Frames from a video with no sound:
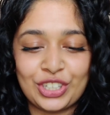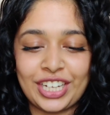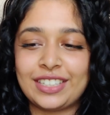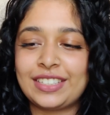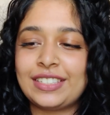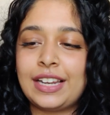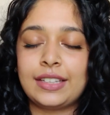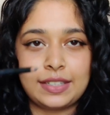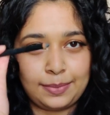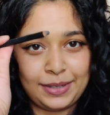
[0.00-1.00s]
okay? This
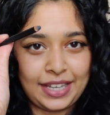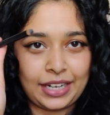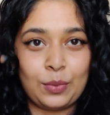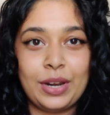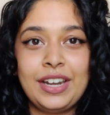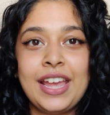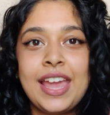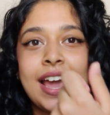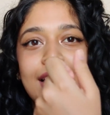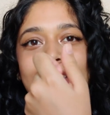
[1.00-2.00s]
is my second one,
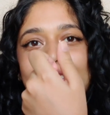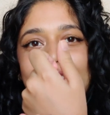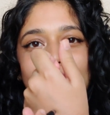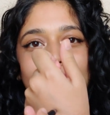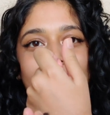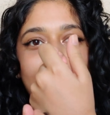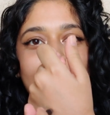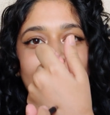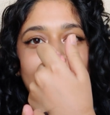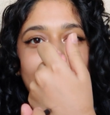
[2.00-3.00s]
and this is like a
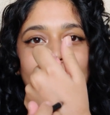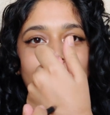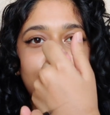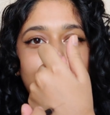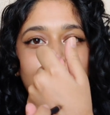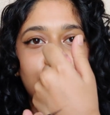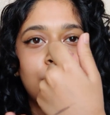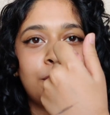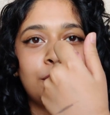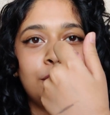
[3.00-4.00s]
very like
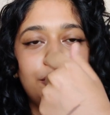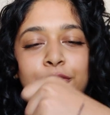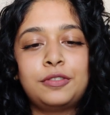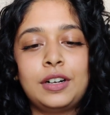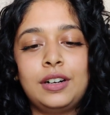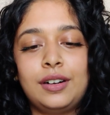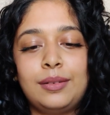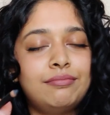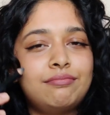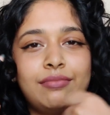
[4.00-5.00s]
foolproof
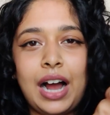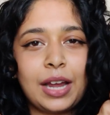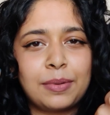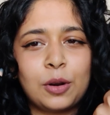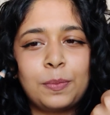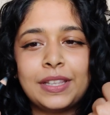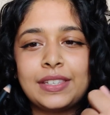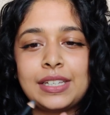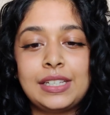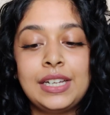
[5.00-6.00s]
eyebrow
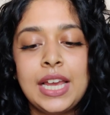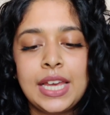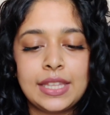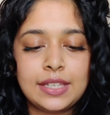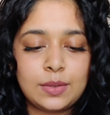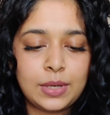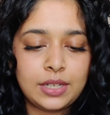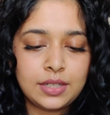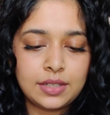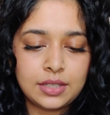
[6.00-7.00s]
pencil. This
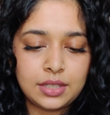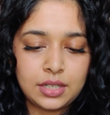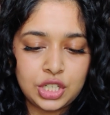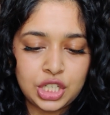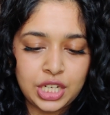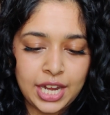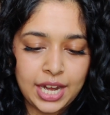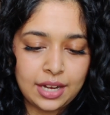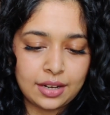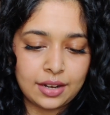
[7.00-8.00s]
one is in the
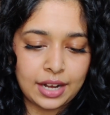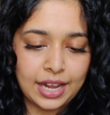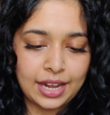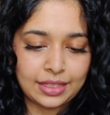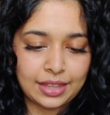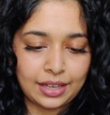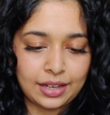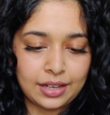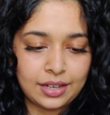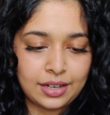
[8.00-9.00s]
shade grey, I
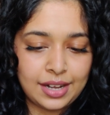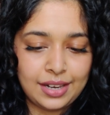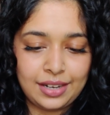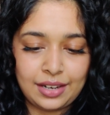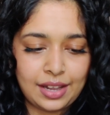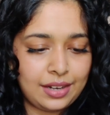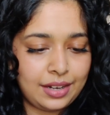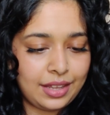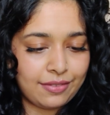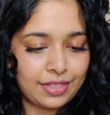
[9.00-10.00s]
think. I'll
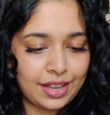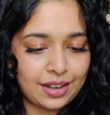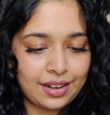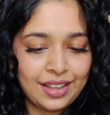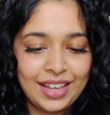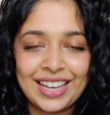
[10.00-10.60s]
leave that.